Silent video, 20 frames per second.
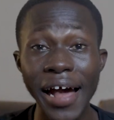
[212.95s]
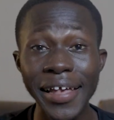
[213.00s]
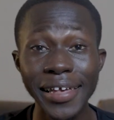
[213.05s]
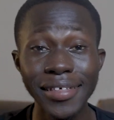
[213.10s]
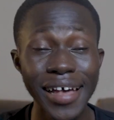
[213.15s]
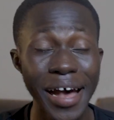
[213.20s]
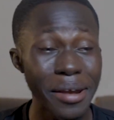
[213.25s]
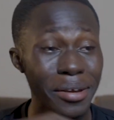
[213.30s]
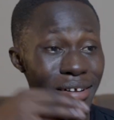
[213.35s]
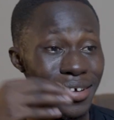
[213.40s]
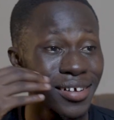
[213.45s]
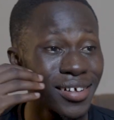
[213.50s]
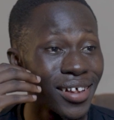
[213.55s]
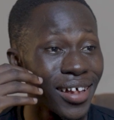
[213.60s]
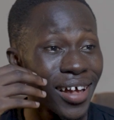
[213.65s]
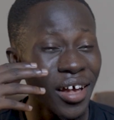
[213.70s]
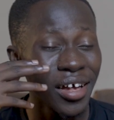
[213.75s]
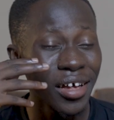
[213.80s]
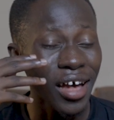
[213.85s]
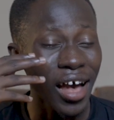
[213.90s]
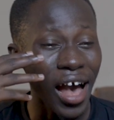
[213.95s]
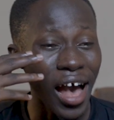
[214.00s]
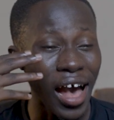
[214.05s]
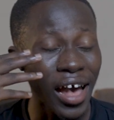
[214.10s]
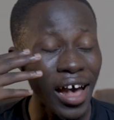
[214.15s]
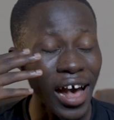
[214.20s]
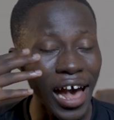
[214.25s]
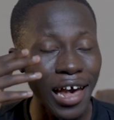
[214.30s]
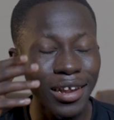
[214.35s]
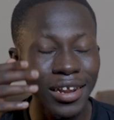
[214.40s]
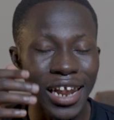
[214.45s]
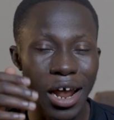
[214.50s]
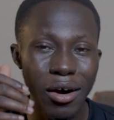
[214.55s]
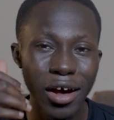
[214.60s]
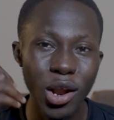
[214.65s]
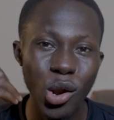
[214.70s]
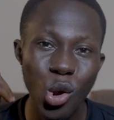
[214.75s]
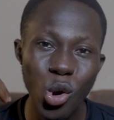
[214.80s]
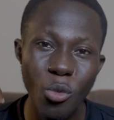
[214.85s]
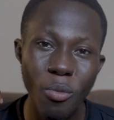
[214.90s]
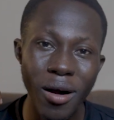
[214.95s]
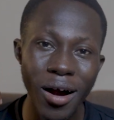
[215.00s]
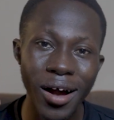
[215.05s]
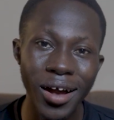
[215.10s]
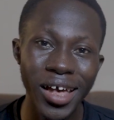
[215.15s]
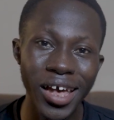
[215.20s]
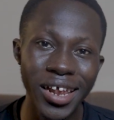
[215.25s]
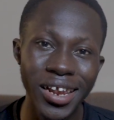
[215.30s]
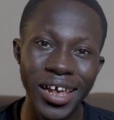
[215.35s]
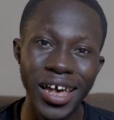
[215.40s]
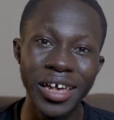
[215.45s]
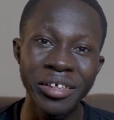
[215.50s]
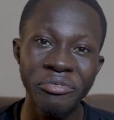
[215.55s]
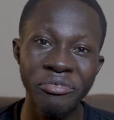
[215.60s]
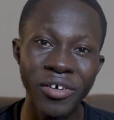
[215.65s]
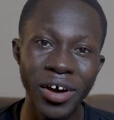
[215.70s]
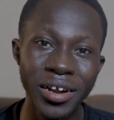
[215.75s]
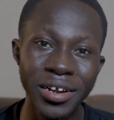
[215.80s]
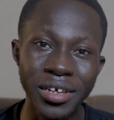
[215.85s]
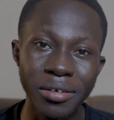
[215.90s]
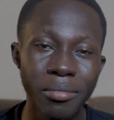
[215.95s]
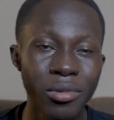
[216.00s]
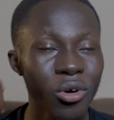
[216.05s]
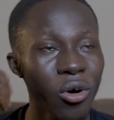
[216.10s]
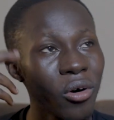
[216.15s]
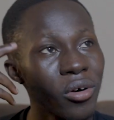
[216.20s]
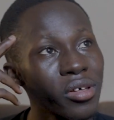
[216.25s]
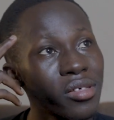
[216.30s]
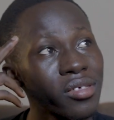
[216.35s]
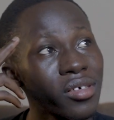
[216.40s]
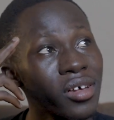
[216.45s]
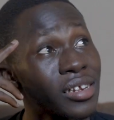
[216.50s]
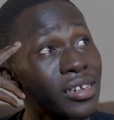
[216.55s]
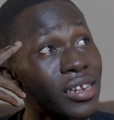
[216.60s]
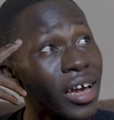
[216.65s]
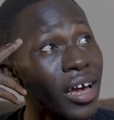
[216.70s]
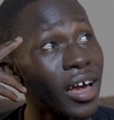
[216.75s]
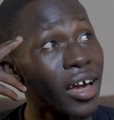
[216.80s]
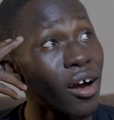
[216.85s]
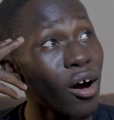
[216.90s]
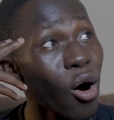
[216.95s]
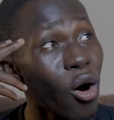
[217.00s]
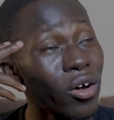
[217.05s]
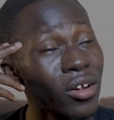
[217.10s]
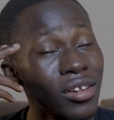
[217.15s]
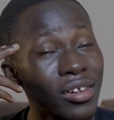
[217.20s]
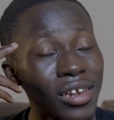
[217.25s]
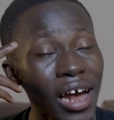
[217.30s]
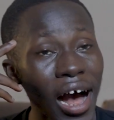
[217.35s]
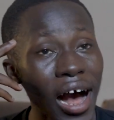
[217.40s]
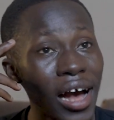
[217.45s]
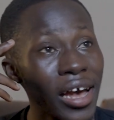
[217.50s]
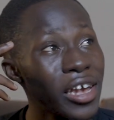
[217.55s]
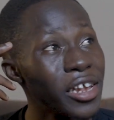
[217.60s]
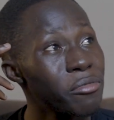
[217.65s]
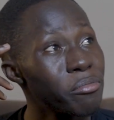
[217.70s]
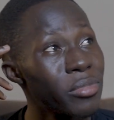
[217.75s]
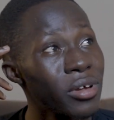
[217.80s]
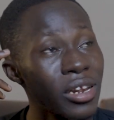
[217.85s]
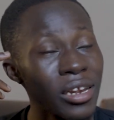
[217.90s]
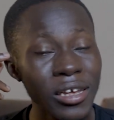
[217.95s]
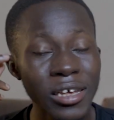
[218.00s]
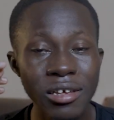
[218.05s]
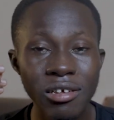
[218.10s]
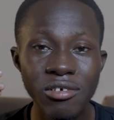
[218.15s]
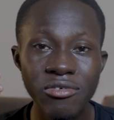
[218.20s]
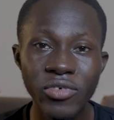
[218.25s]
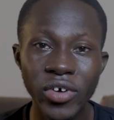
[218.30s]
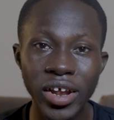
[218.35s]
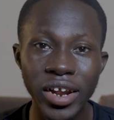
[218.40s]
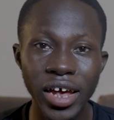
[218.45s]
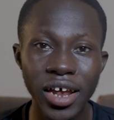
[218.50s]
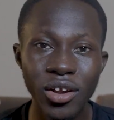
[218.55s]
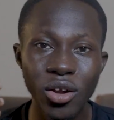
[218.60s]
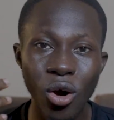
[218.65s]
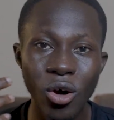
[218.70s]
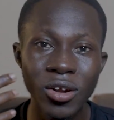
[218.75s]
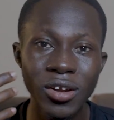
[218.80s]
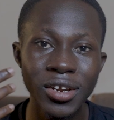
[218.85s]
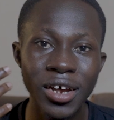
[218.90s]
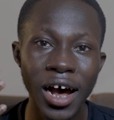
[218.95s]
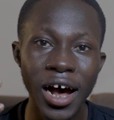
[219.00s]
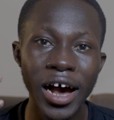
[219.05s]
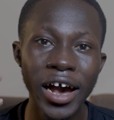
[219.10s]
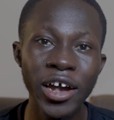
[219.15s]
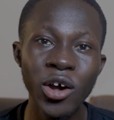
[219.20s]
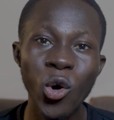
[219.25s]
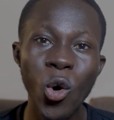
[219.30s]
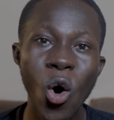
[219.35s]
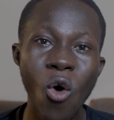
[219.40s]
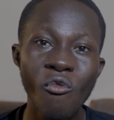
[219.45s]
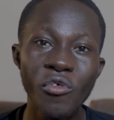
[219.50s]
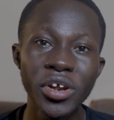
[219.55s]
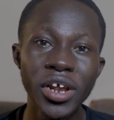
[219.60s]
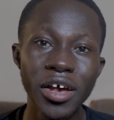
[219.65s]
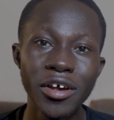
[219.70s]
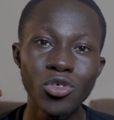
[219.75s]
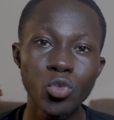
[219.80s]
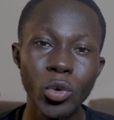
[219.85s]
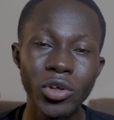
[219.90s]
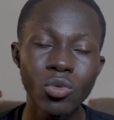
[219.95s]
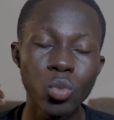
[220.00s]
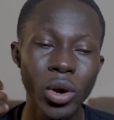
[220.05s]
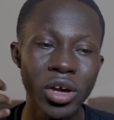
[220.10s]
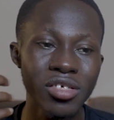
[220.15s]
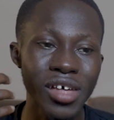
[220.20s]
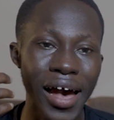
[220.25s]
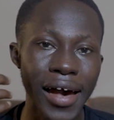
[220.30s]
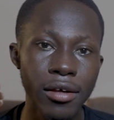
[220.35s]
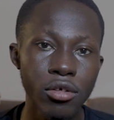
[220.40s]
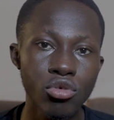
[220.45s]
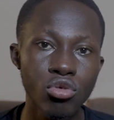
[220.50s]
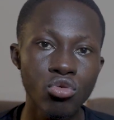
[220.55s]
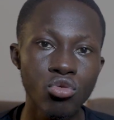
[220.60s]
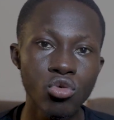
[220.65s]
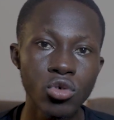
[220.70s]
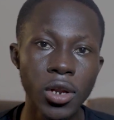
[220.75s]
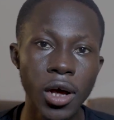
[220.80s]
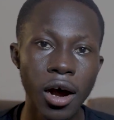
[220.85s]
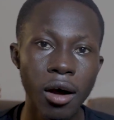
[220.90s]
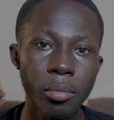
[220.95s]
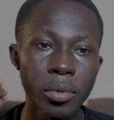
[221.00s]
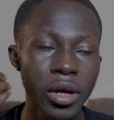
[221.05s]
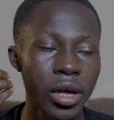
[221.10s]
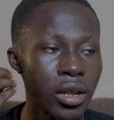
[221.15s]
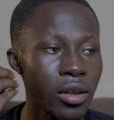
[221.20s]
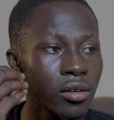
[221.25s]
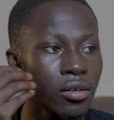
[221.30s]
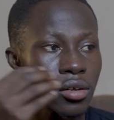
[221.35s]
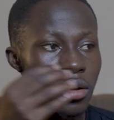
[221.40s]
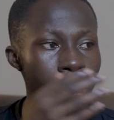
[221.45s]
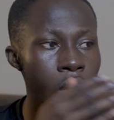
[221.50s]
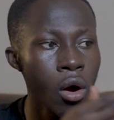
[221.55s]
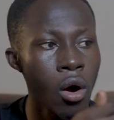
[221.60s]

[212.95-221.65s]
I just had I, I, now I look back and it's funny because the undying belief and then the undying confidence with which I stood up and